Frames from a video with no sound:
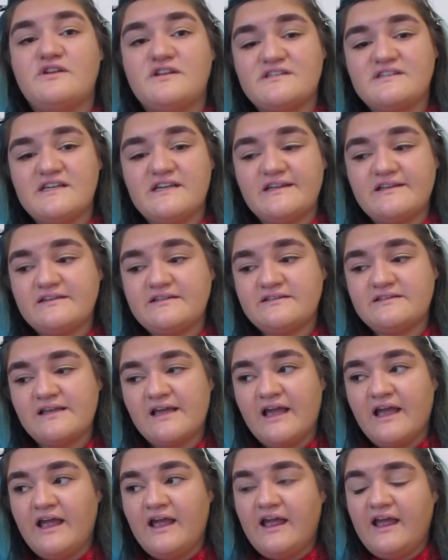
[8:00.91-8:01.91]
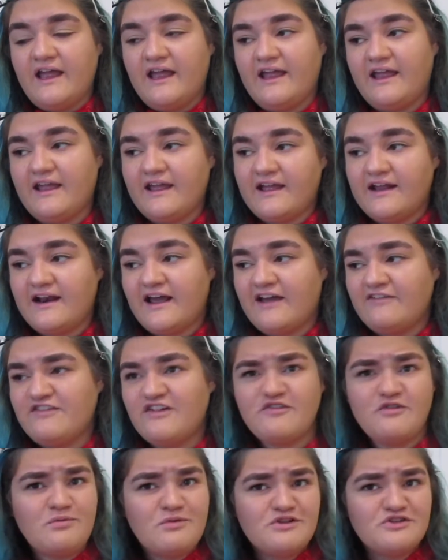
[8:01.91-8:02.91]
disease. And I've
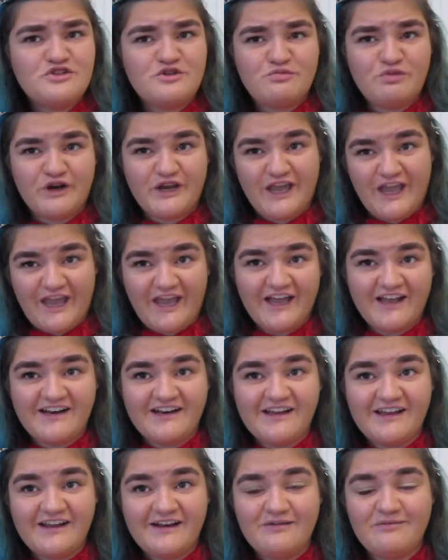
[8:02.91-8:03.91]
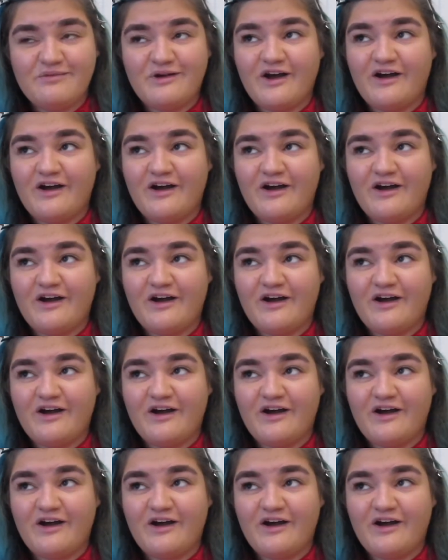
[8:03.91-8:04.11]
never been super candid